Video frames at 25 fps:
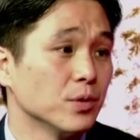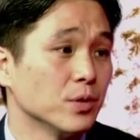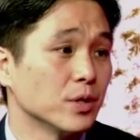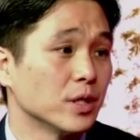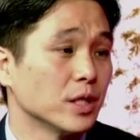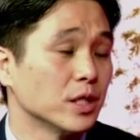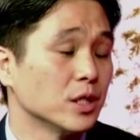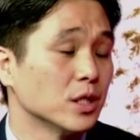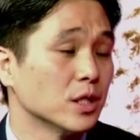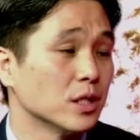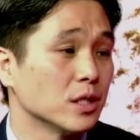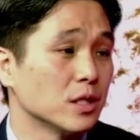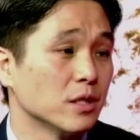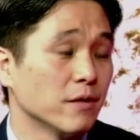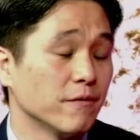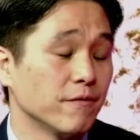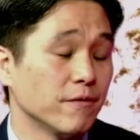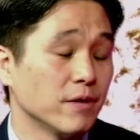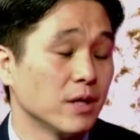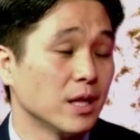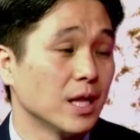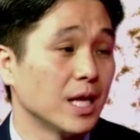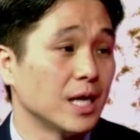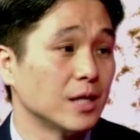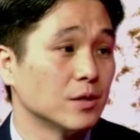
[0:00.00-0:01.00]
You can just uh,
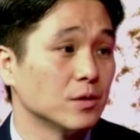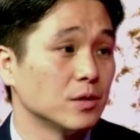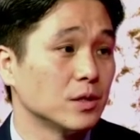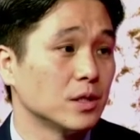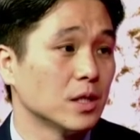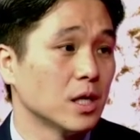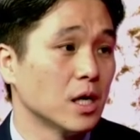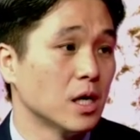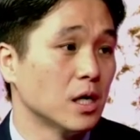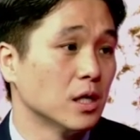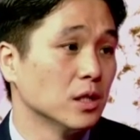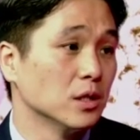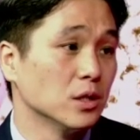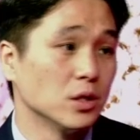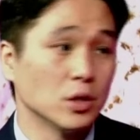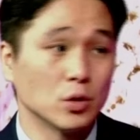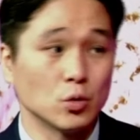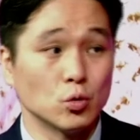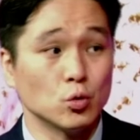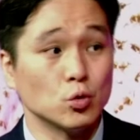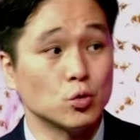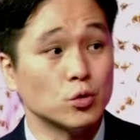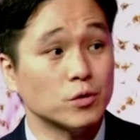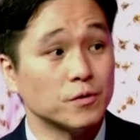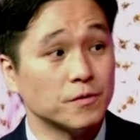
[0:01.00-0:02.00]
fill out on the
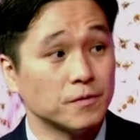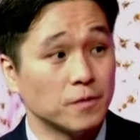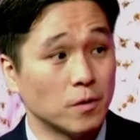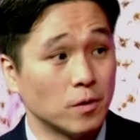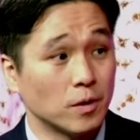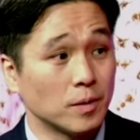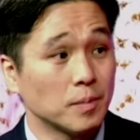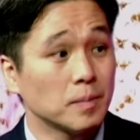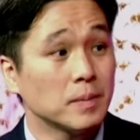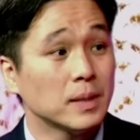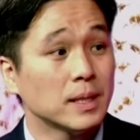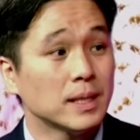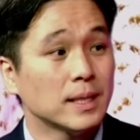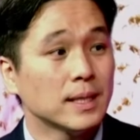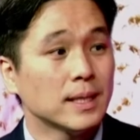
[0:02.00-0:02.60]
Google form